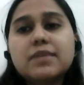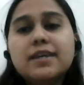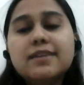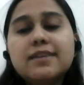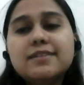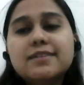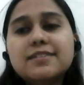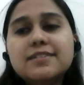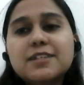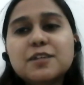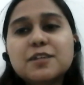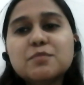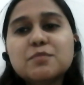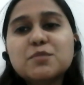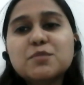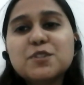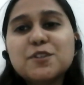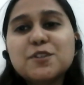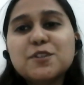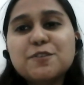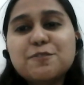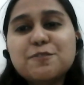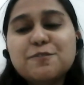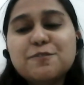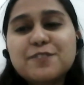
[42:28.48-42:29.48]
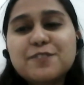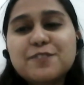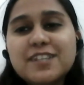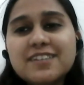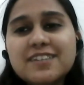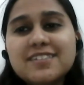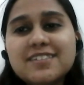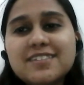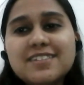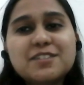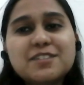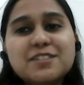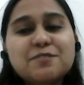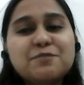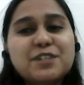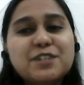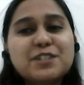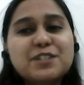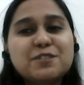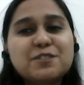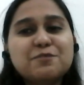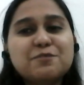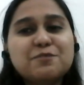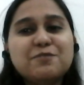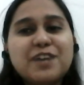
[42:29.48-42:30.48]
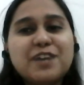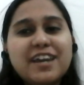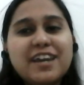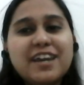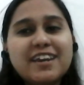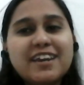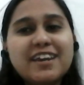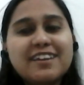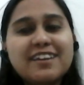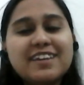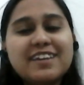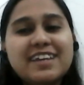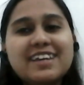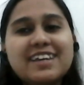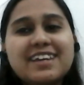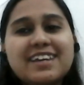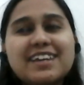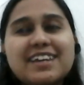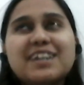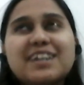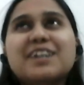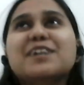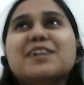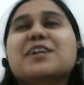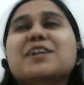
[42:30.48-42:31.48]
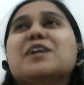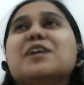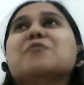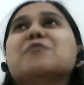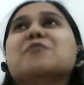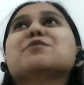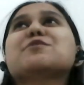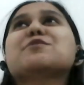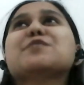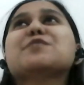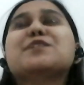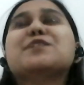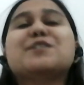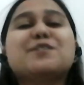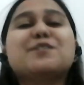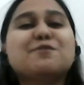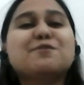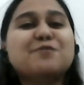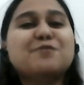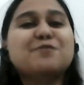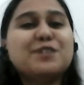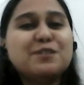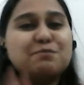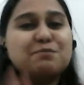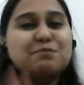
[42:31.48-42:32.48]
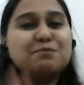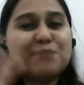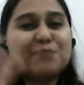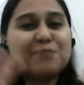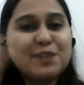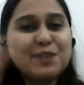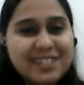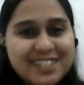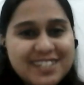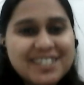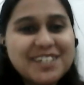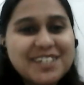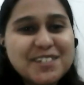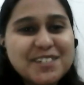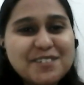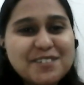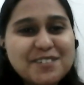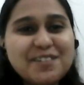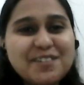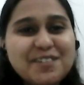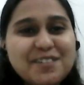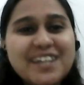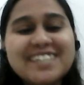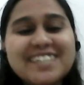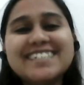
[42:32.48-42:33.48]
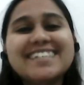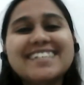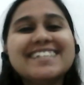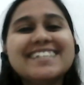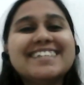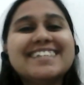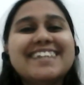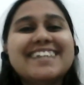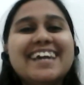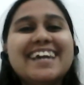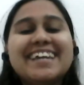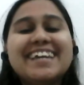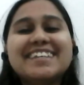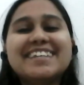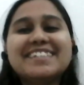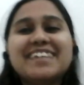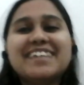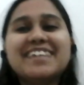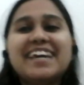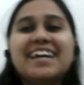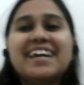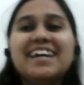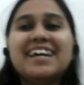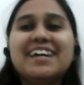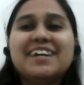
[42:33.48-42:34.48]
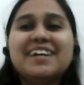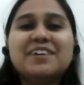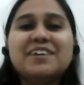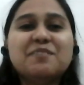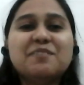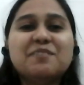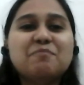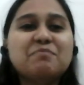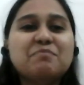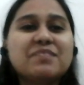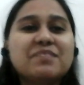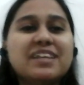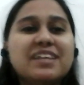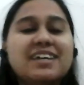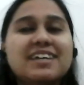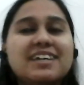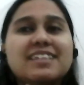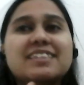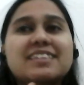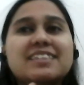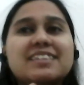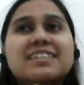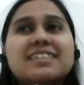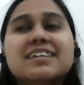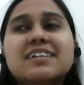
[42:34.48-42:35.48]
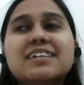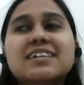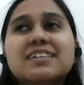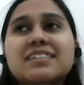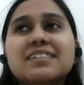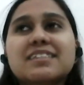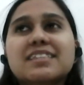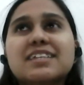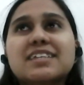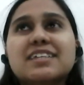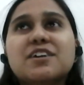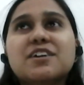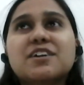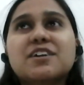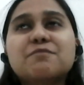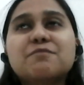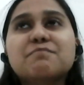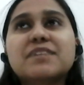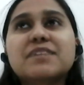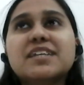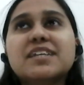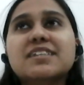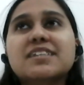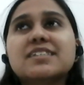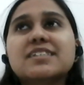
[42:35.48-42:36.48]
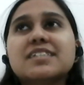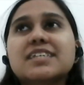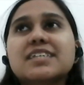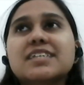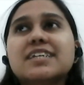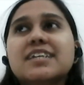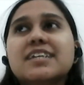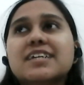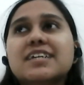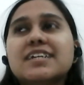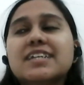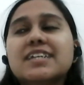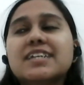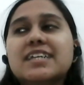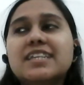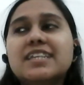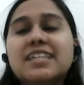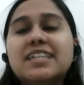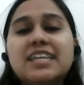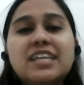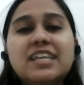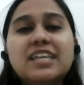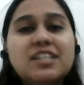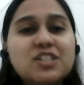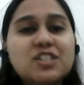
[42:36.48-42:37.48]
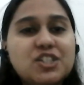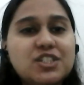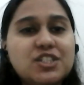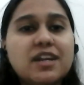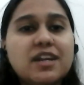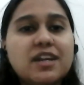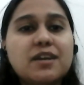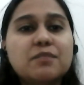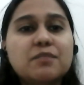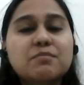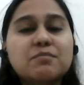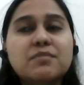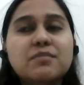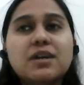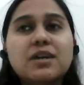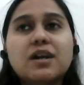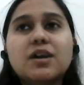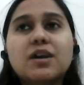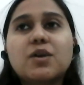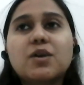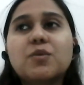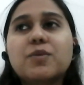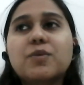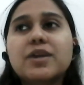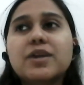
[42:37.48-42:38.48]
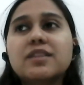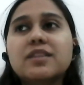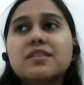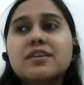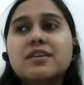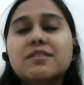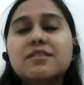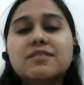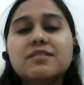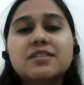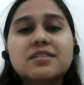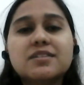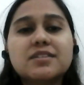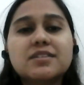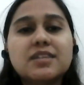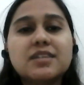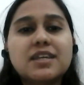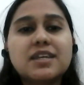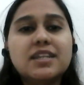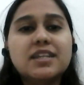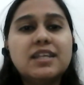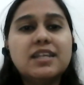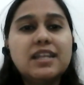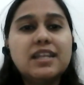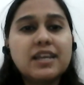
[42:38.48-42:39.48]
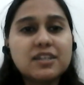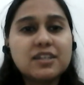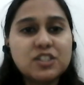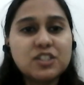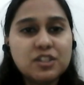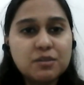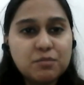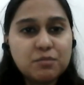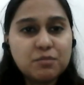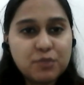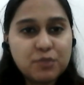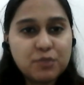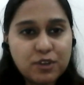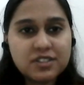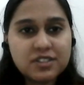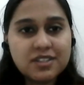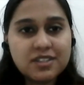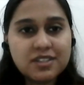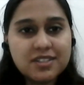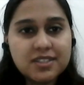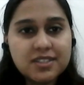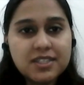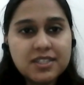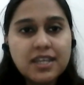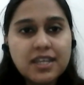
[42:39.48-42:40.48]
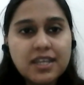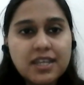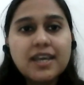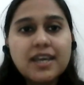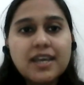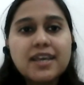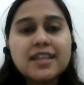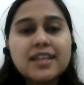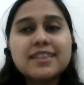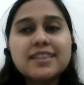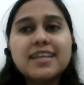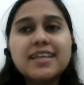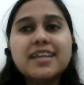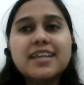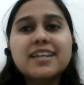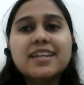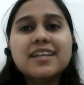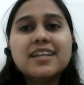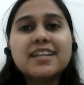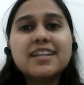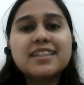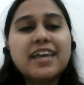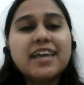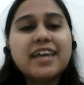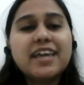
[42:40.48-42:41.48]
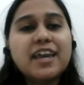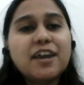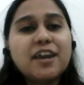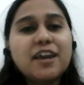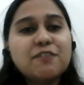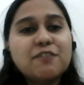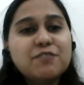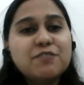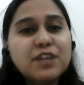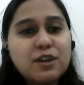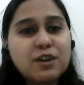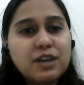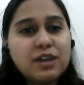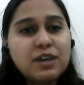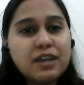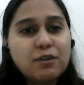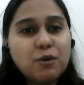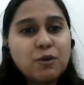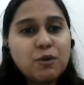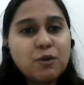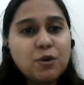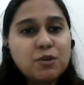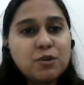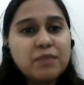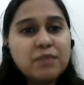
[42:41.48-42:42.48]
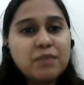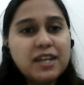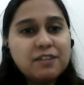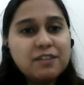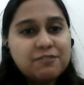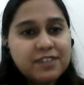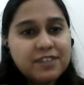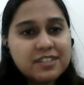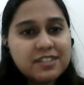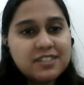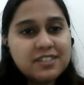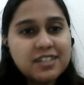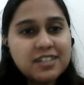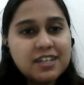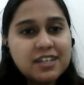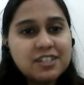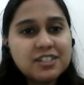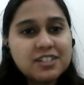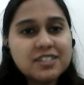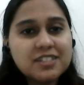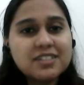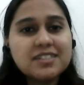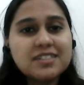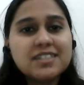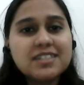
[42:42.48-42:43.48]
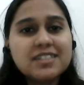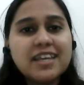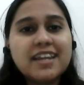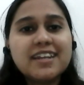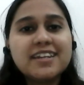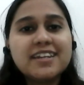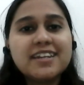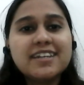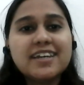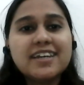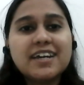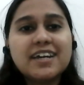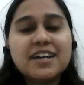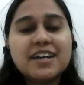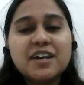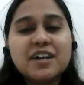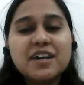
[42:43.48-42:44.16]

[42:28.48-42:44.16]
in terms of this, it's a very, I would say it's a very political question. And the government in each term, when there is an election process, then they have their own manifestations. And